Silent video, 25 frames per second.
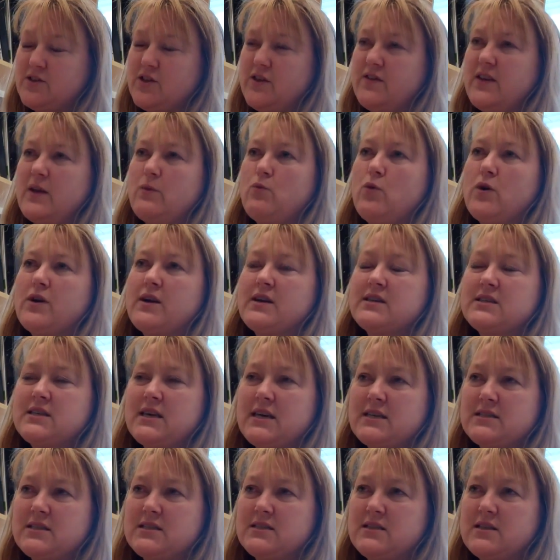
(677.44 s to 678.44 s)
So then what it
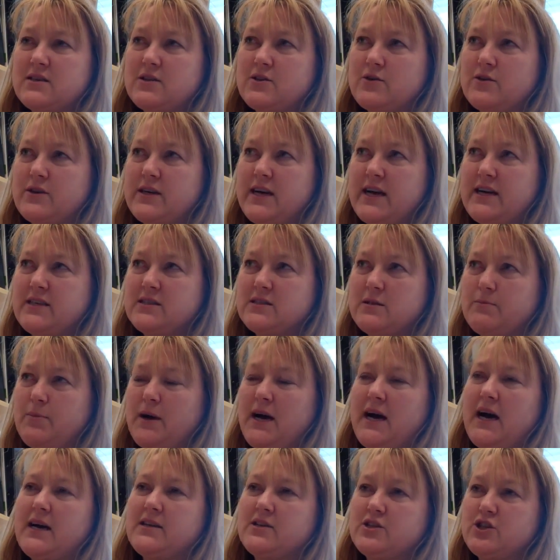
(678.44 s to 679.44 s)
does is it creates a
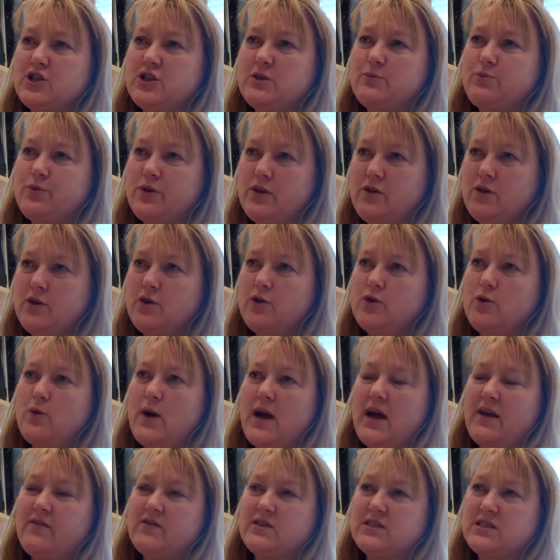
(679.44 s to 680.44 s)
partnership with you
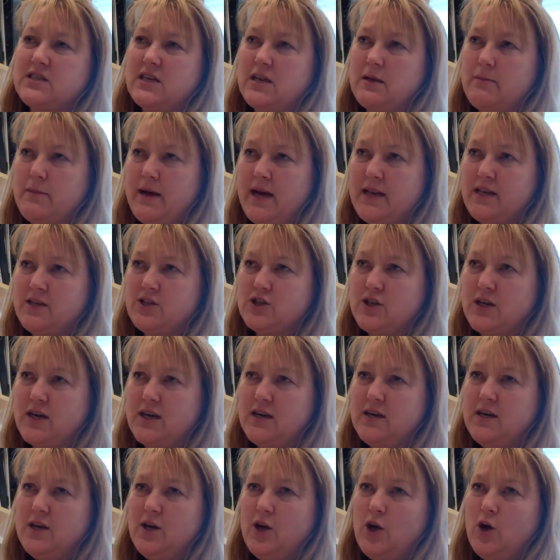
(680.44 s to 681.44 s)
and the centre
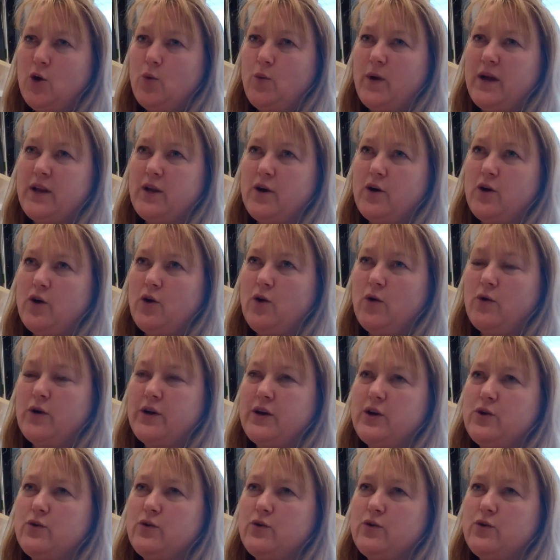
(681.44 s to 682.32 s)
manager where no longer